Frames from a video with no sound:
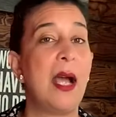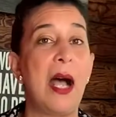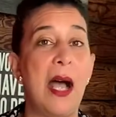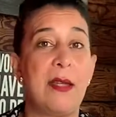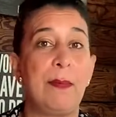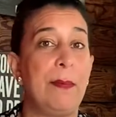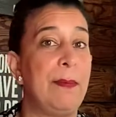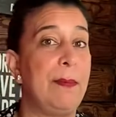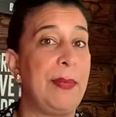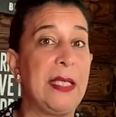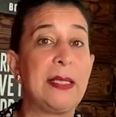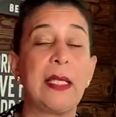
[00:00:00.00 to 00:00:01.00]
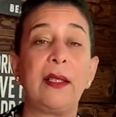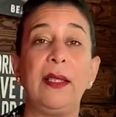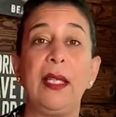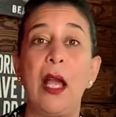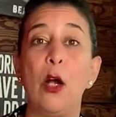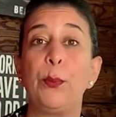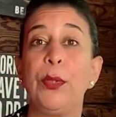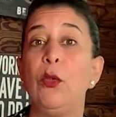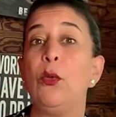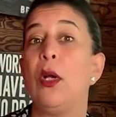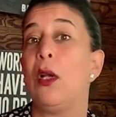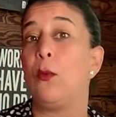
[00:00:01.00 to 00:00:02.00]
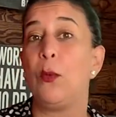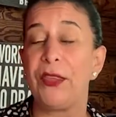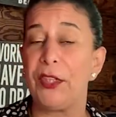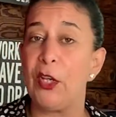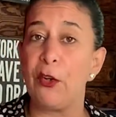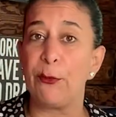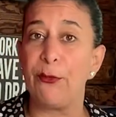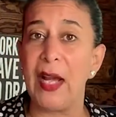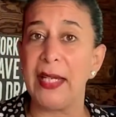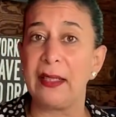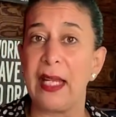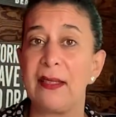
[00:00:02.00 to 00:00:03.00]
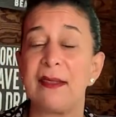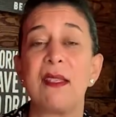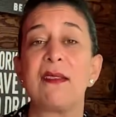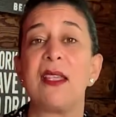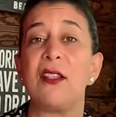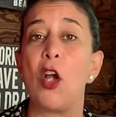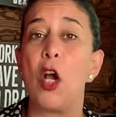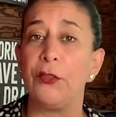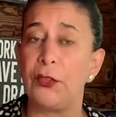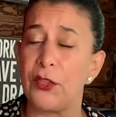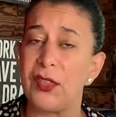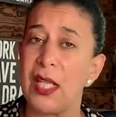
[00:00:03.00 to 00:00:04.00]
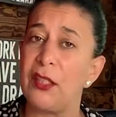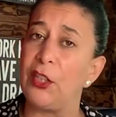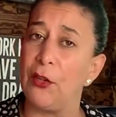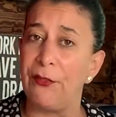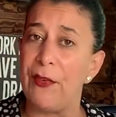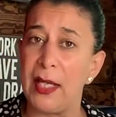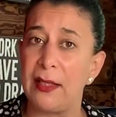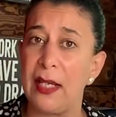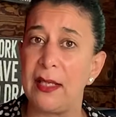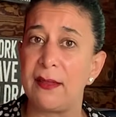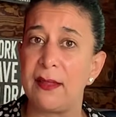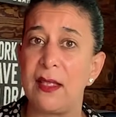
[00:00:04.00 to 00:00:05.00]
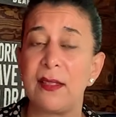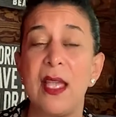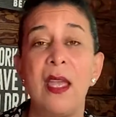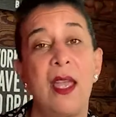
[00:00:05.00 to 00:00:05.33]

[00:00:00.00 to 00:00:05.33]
I basically help you with your finances and understand your finances.